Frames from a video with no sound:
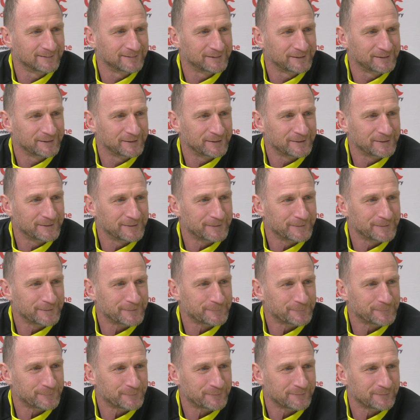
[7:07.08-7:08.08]

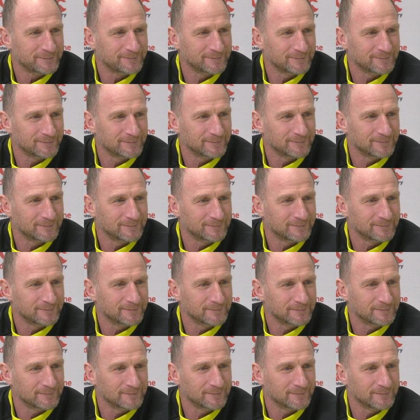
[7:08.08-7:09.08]

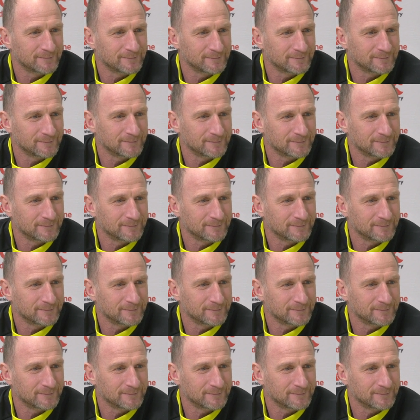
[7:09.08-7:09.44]
Nothing is said.